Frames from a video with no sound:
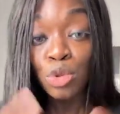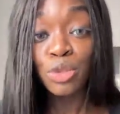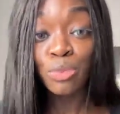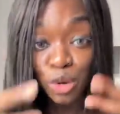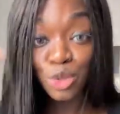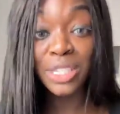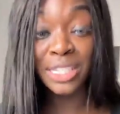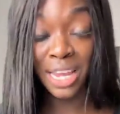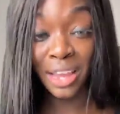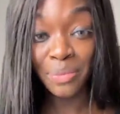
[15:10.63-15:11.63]

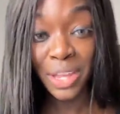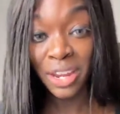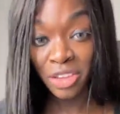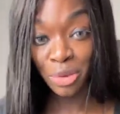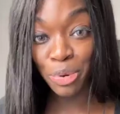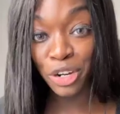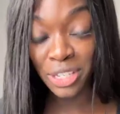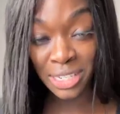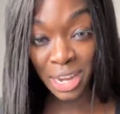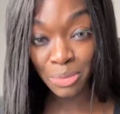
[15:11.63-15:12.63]
boosting another
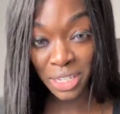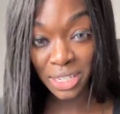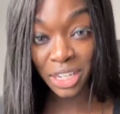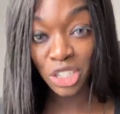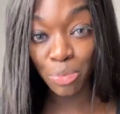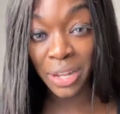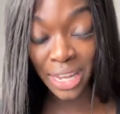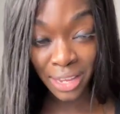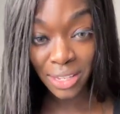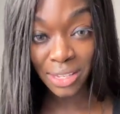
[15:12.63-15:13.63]
person up to such a
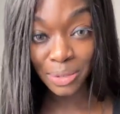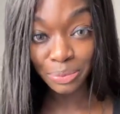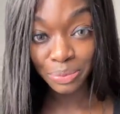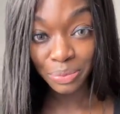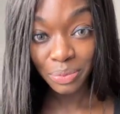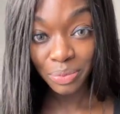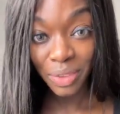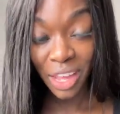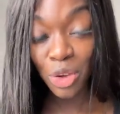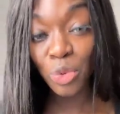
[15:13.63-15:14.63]
place
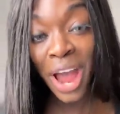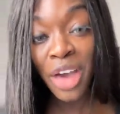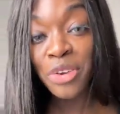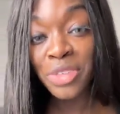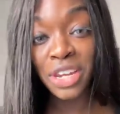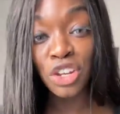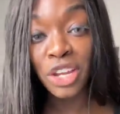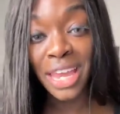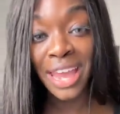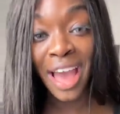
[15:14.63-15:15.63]
that rather than
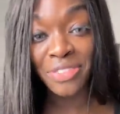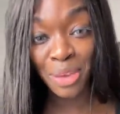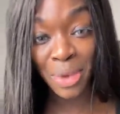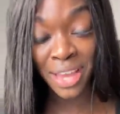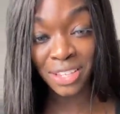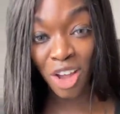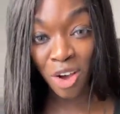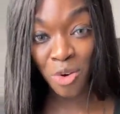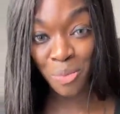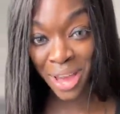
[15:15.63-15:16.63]
looking at them as,
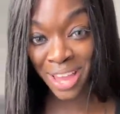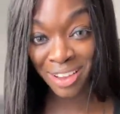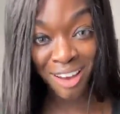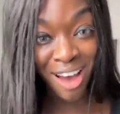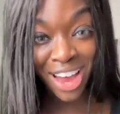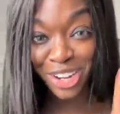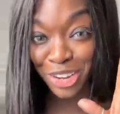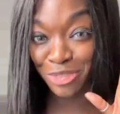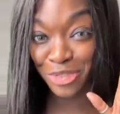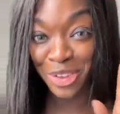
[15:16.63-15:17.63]
oh my God,
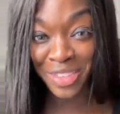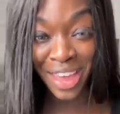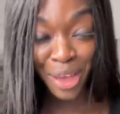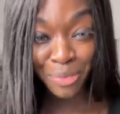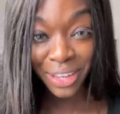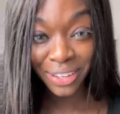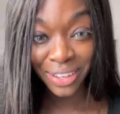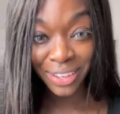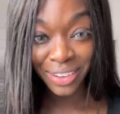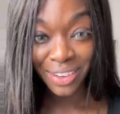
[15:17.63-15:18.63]
good for them,
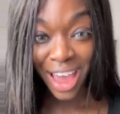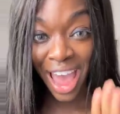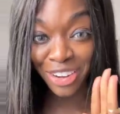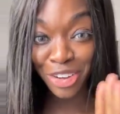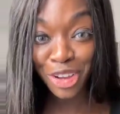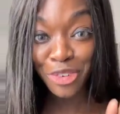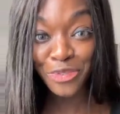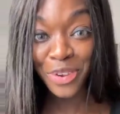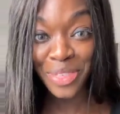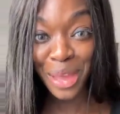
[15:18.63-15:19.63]
and good
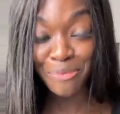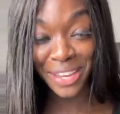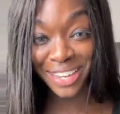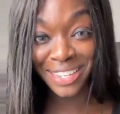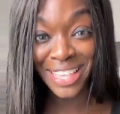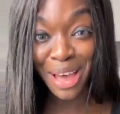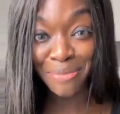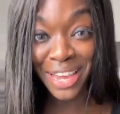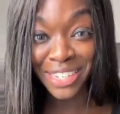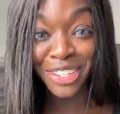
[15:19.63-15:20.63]
for them because
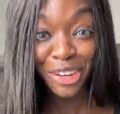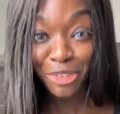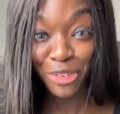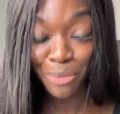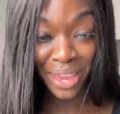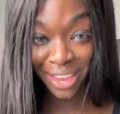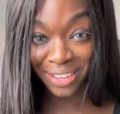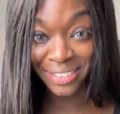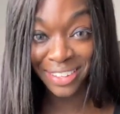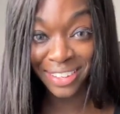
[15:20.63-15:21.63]
that means good for
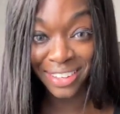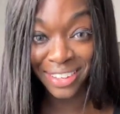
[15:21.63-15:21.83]
me.